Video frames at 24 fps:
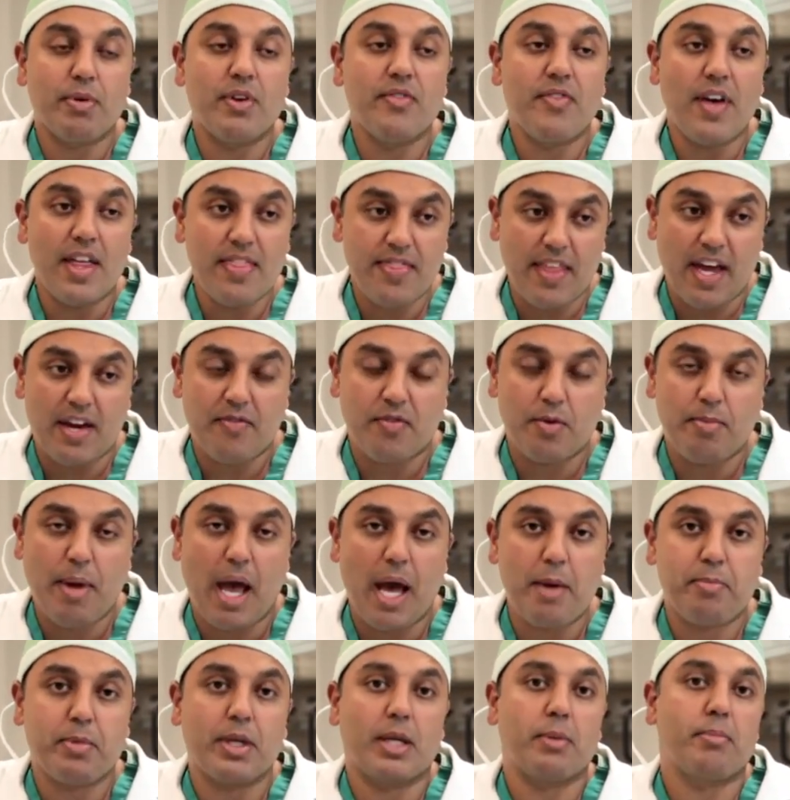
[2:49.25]
prevent that from
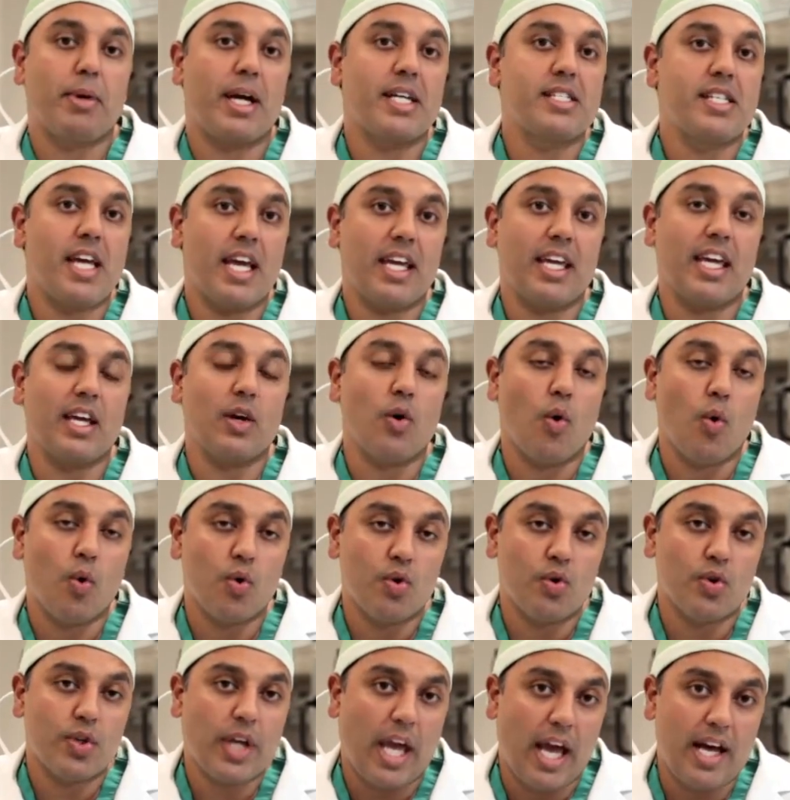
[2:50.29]
happening by taking
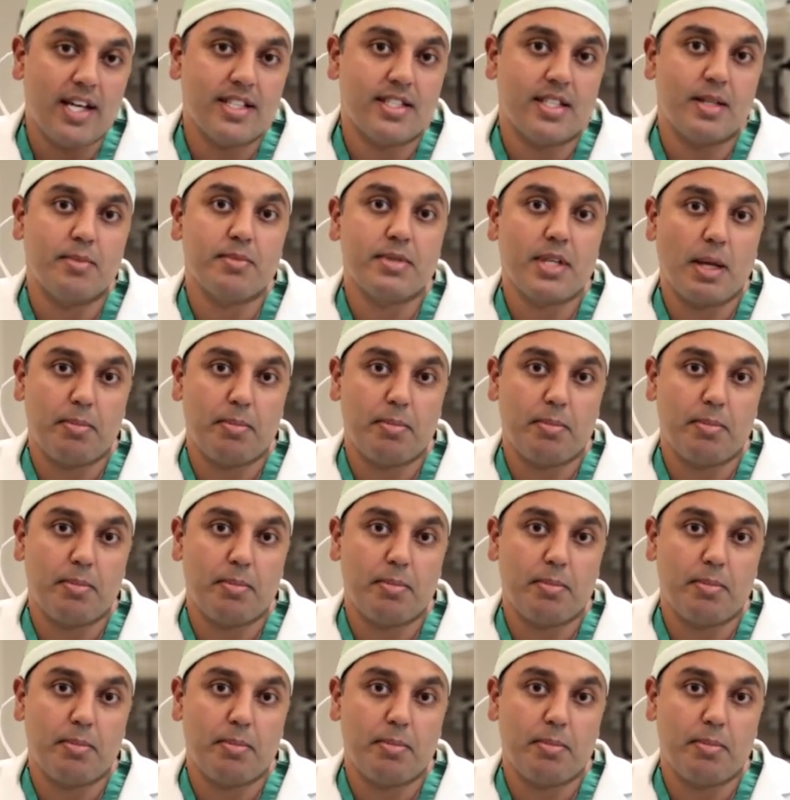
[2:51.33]
oral calcium